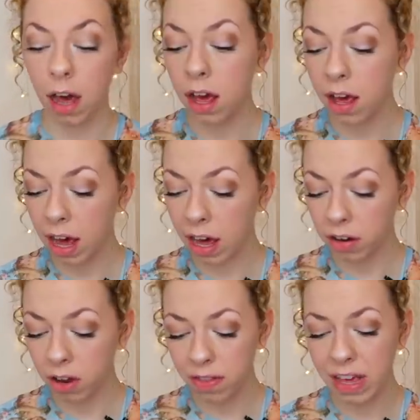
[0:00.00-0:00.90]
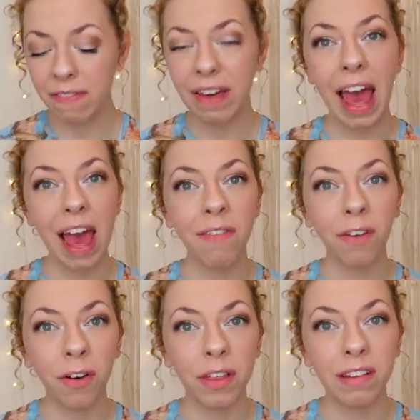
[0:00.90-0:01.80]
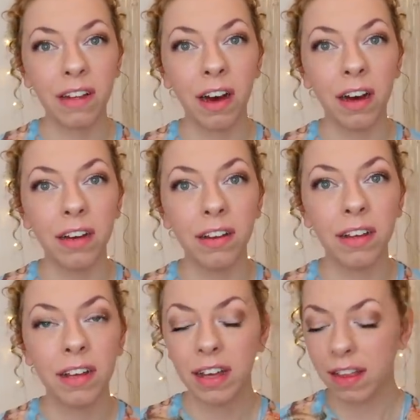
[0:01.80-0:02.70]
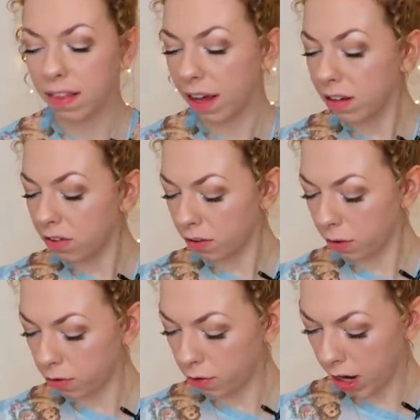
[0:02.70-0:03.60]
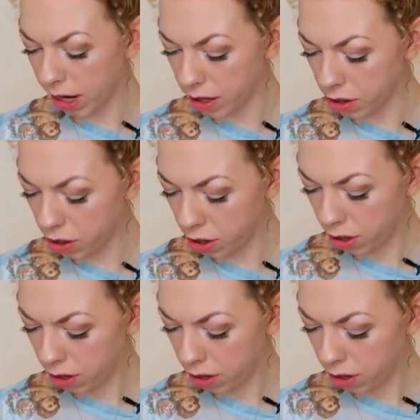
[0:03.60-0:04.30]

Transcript: I had I don't think I've ever got this card. That is so strange.